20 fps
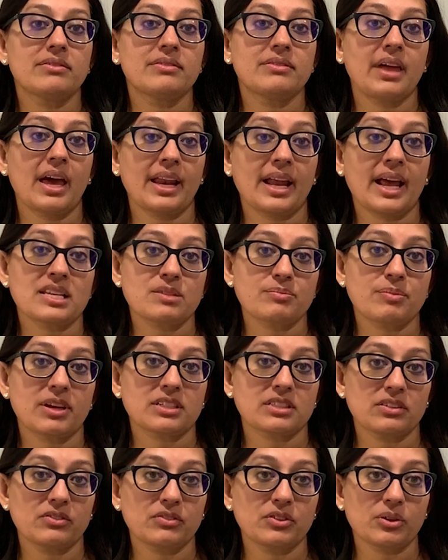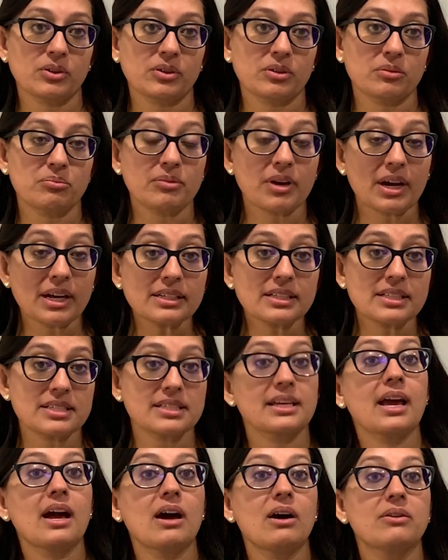that aspect of your
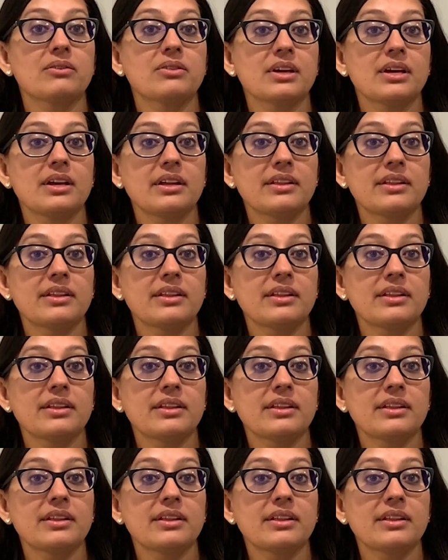pregnancy health